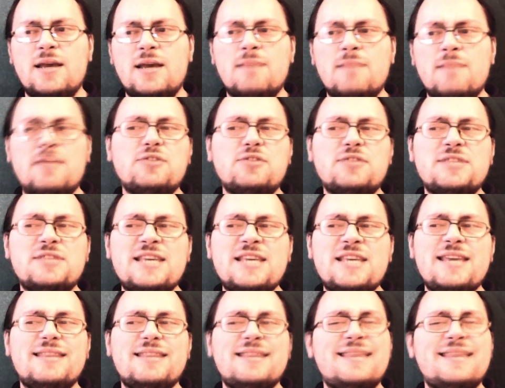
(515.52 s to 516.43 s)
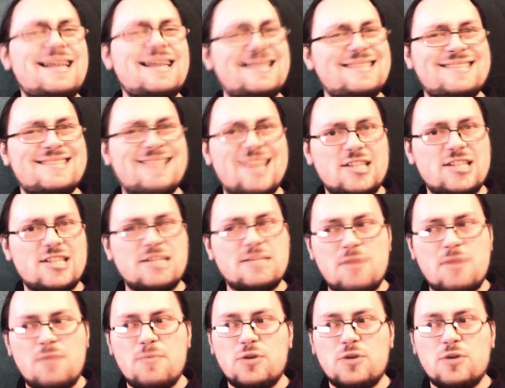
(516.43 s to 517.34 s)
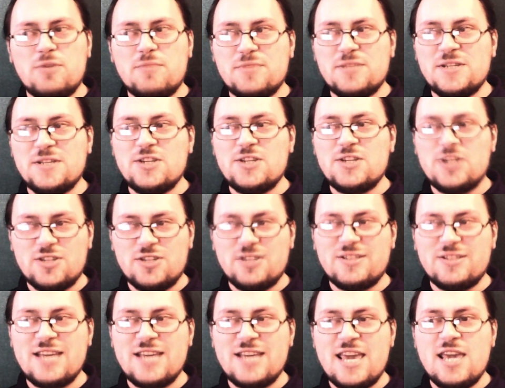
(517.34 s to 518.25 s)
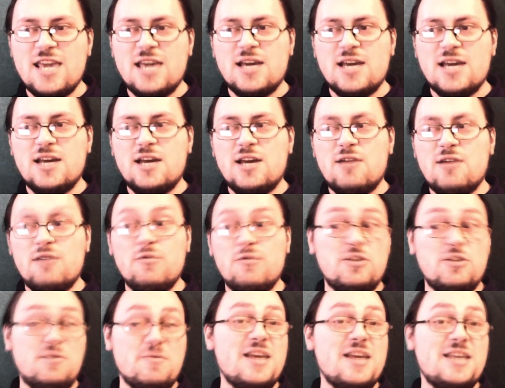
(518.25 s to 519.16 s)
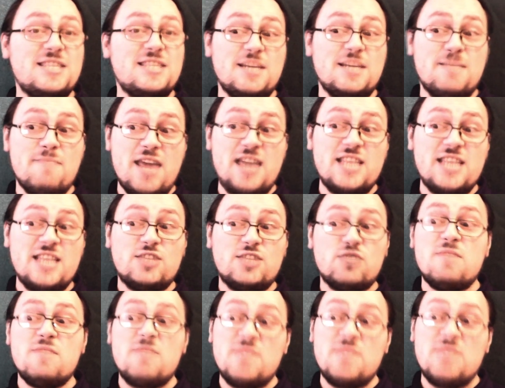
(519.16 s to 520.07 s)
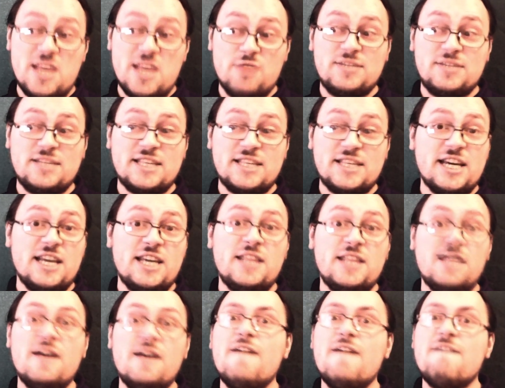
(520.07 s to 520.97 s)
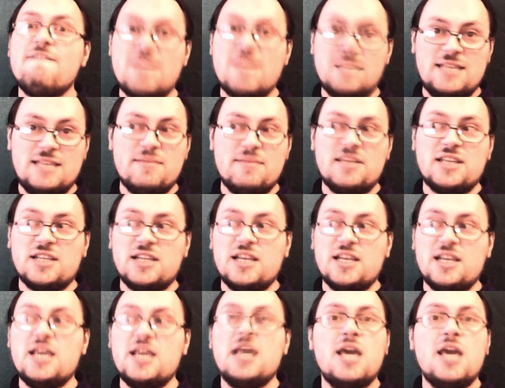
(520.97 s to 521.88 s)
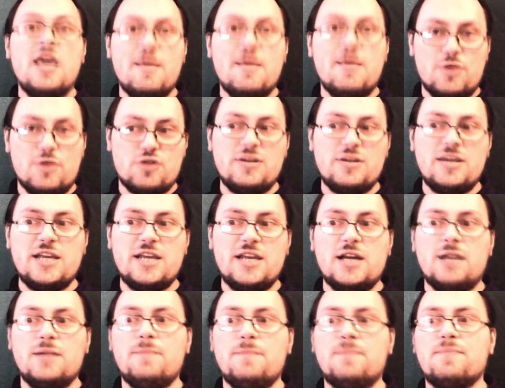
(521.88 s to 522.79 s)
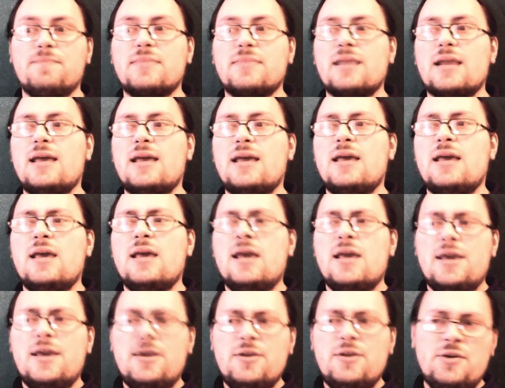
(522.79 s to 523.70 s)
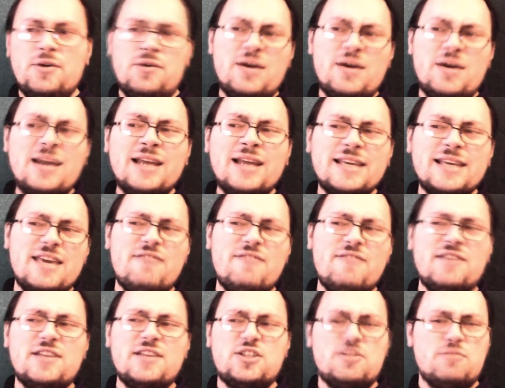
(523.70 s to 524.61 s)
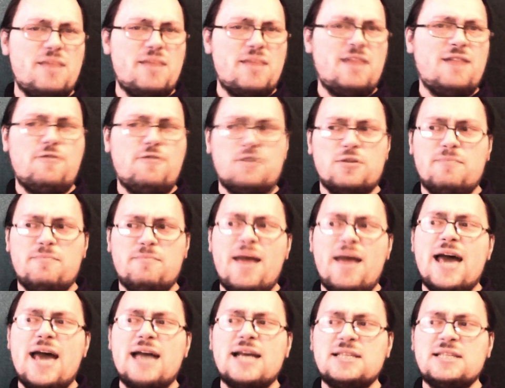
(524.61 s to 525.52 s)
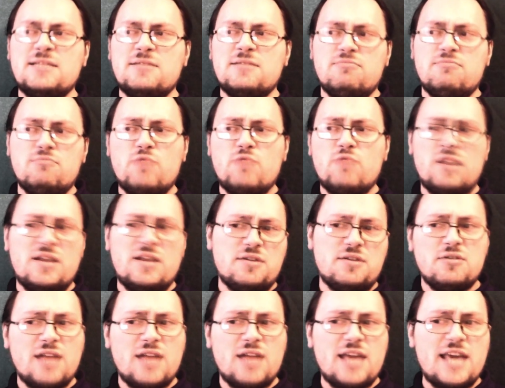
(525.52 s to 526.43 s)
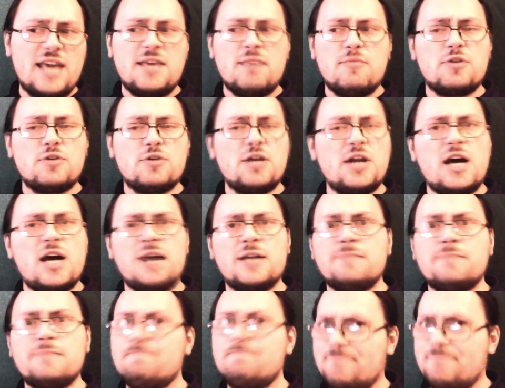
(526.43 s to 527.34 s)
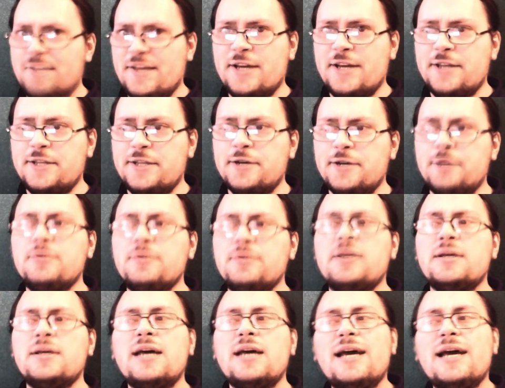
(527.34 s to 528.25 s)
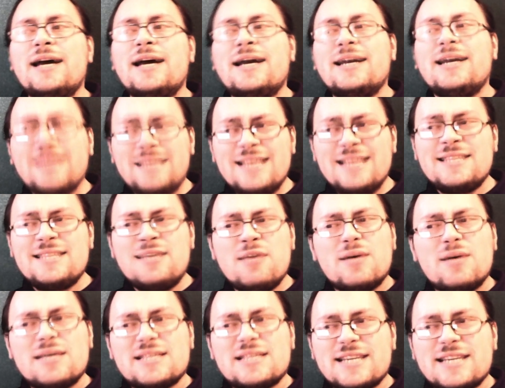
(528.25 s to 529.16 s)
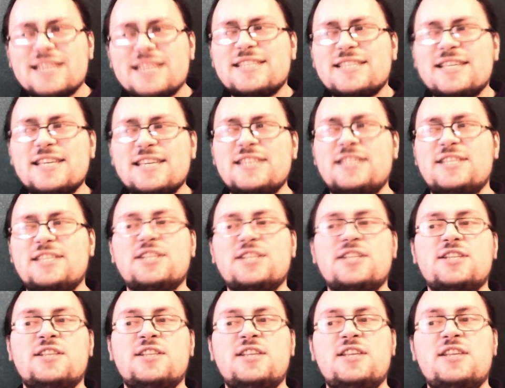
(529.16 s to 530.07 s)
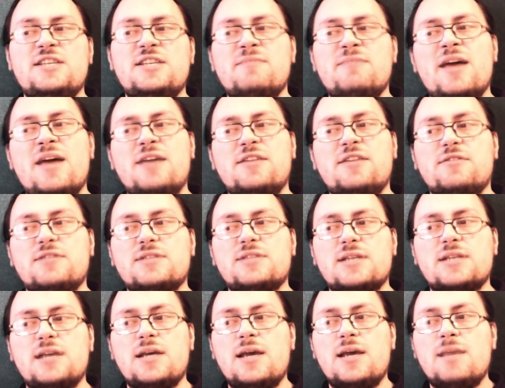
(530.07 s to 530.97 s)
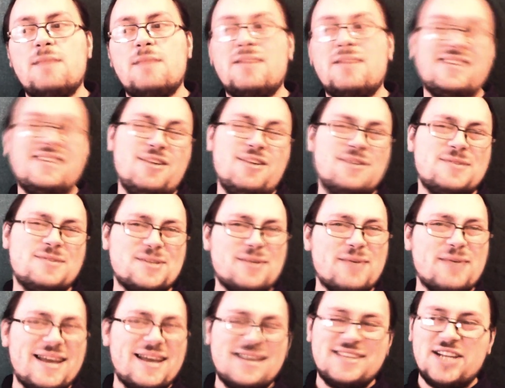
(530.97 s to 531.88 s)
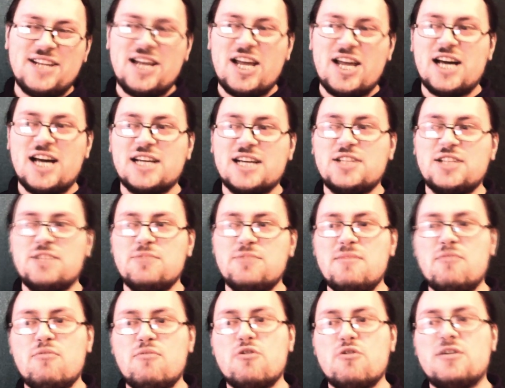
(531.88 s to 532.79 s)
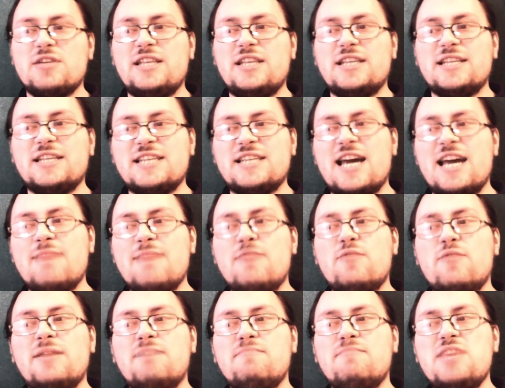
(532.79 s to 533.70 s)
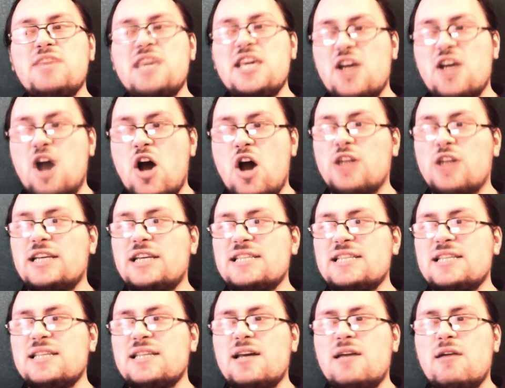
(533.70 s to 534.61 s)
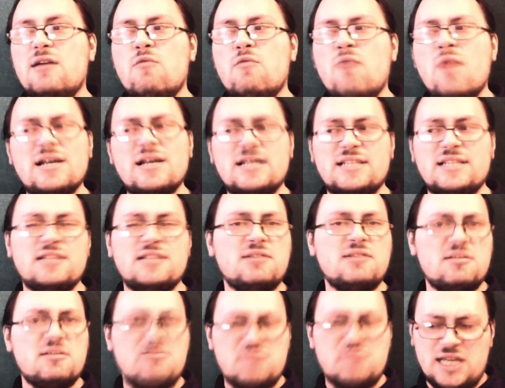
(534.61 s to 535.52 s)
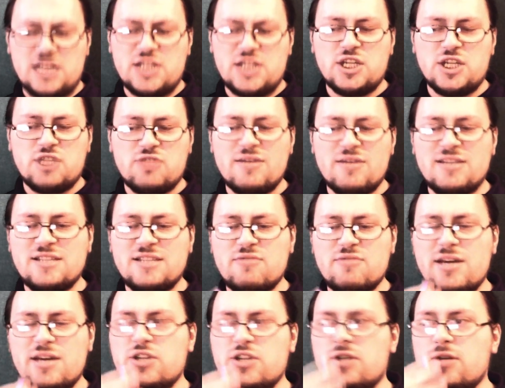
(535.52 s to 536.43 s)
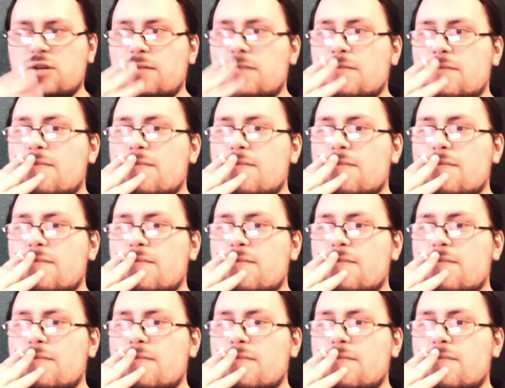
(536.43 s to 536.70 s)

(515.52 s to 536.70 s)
But you see, that's not a popular position to take, which makes the mainstream no side fundamentally hypocritical. You know, you gotta give it to Belfort Bax, whether you like him or not, I don't. At least he was consistent in these matters. But he also had the luck to be born in a time when being honest wasn't such a transgression.